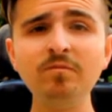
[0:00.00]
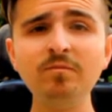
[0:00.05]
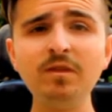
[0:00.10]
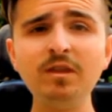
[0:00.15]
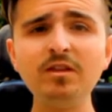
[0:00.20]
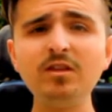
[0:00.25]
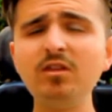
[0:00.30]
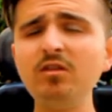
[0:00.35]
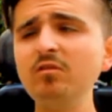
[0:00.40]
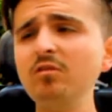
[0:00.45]
I
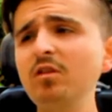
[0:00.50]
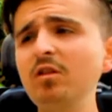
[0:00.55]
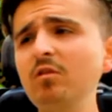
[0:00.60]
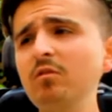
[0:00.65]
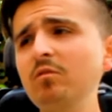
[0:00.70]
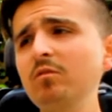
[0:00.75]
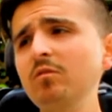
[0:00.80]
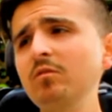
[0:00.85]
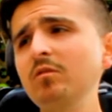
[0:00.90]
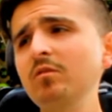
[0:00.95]
don't know. No.
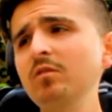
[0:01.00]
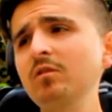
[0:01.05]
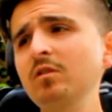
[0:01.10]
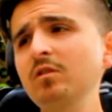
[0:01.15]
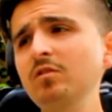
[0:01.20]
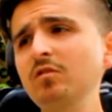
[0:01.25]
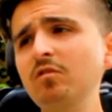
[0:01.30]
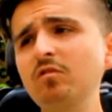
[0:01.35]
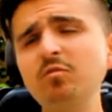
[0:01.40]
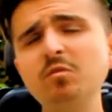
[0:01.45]

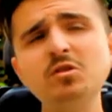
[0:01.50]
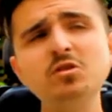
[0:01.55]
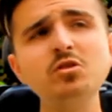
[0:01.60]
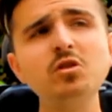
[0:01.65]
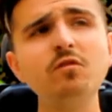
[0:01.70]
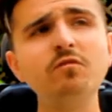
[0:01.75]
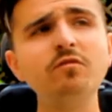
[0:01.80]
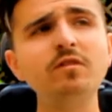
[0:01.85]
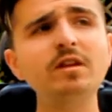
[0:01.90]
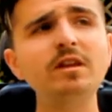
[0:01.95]
switch
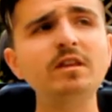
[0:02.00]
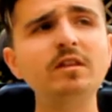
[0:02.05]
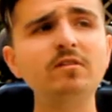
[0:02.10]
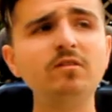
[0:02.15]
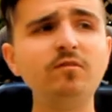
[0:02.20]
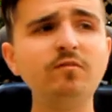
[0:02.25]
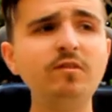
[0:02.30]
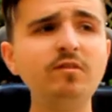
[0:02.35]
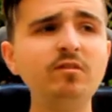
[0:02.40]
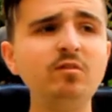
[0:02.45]
off really does the
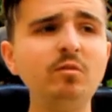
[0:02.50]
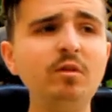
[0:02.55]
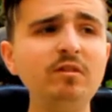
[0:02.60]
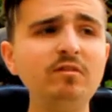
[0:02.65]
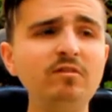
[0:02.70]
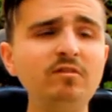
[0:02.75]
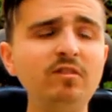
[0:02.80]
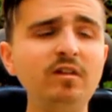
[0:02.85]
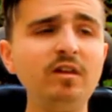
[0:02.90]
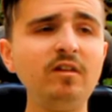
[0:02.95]
physical
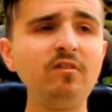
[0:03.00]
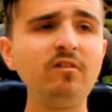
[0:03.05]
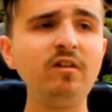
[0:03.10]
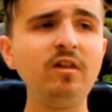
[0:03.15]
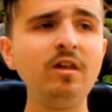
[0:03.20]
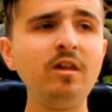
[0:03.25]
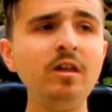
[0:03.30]
exercise.